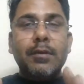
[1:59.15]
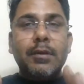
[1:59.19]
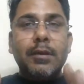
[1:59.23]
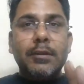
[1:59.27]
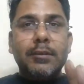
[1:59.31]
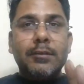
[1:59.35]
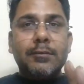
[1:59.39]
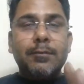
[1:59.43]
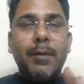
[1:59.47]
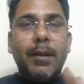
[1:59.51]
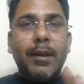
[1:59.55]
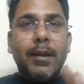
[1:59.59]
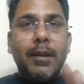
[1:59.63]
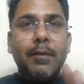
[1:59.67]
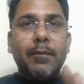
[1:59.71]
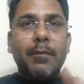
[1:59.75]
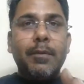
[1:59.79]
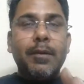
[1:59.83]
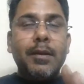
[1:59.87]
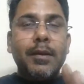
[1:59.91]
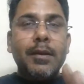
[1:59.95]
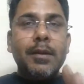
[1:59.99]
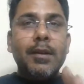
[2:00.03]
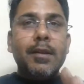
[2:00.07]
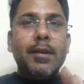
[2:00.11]
spend
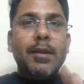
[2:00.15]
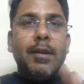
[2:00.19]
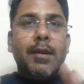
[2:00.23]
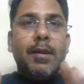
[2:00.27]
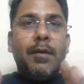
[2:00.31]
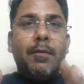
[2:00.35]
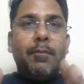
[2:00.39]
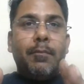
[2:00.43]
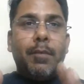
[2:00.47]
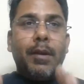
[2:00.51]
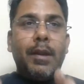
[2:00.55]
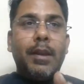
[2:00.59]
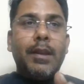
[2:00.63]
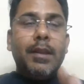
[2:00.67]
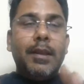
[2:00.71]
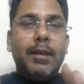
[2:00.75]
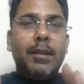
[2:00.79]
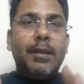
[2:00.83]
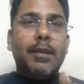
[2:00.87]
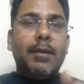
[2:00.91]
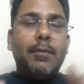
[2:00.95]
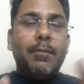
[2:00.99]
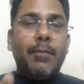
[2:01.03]
our money in the